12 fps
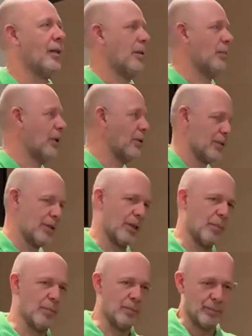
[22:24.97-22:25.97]
Because
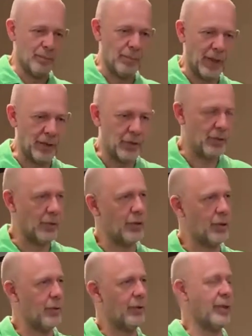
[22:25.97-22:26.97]
they'll pat you on the
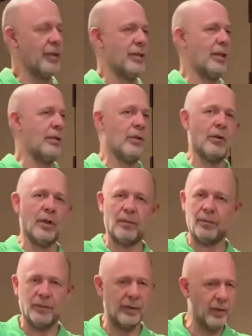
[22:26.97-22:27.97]
shoulder and say you are
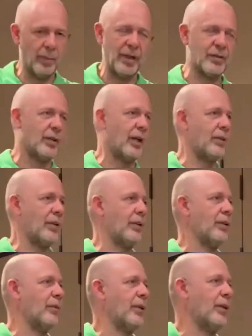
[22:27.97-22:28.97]
the best writer in
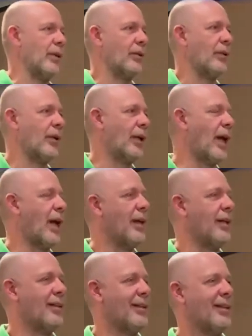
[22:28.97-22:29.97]
the world. Okay?
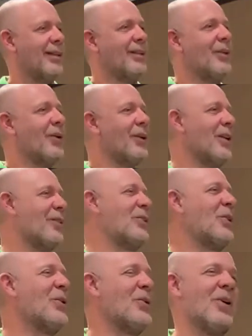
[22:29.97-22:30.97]
Don't
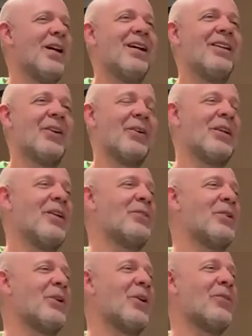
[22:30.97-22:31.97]
give
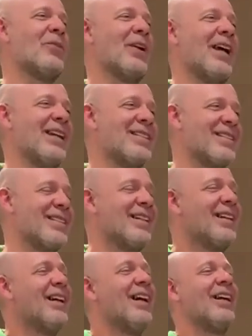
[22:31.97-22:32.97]
to your friends.
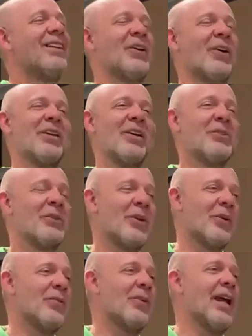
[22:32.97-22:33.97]
Don't give to
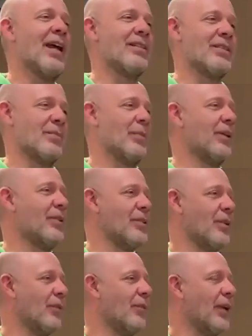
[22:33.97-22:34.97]
your friends, because
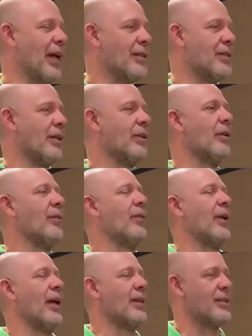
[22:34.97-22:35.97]
your friends are your
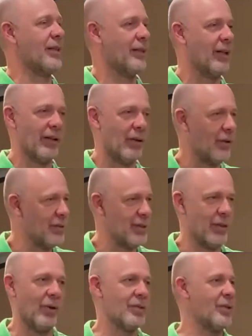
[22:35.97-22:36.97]
friends, and they always
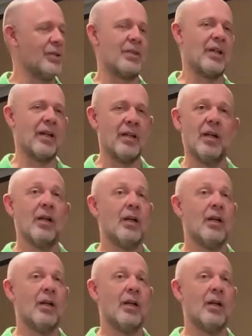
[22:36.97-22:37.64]
also say